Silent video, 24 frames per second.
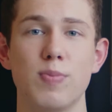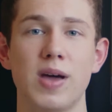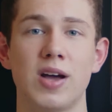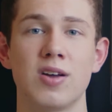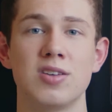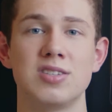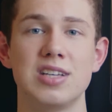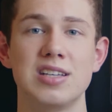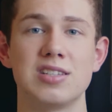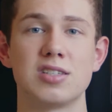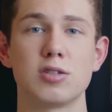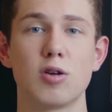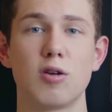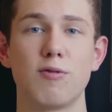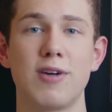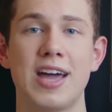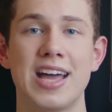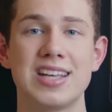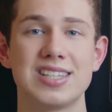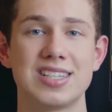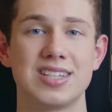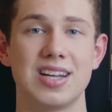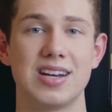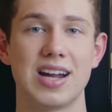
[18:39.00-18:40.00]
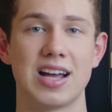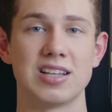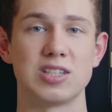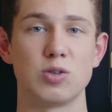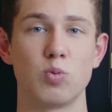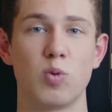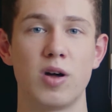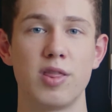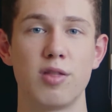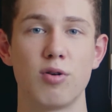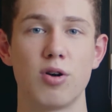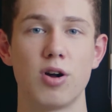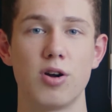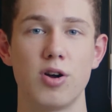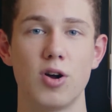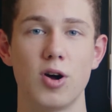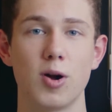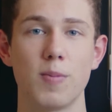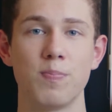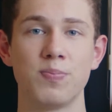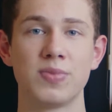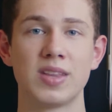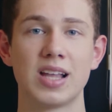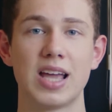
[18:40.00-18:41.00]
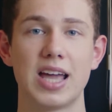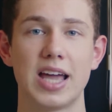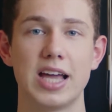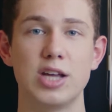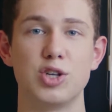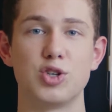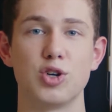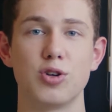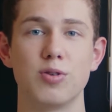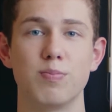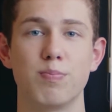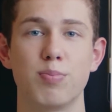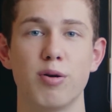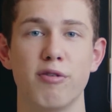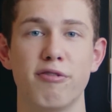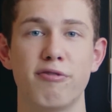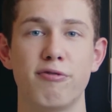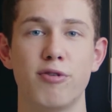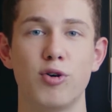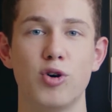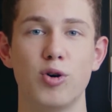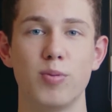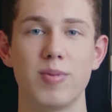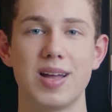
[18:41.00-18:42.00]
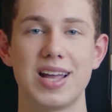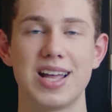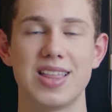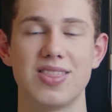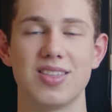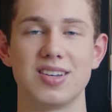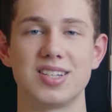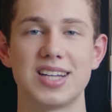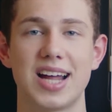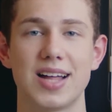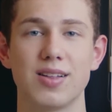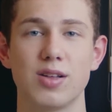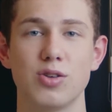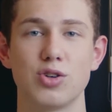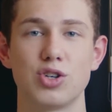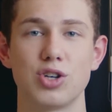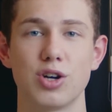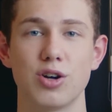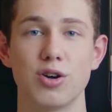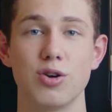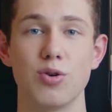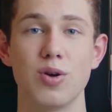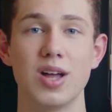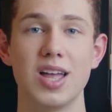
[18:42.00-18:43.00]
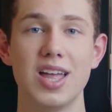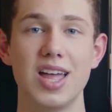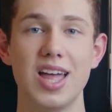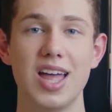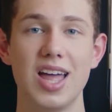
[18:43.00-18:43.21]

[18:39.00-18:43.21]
because he's sort of hesitant as to whether or not he should perform in the talent show,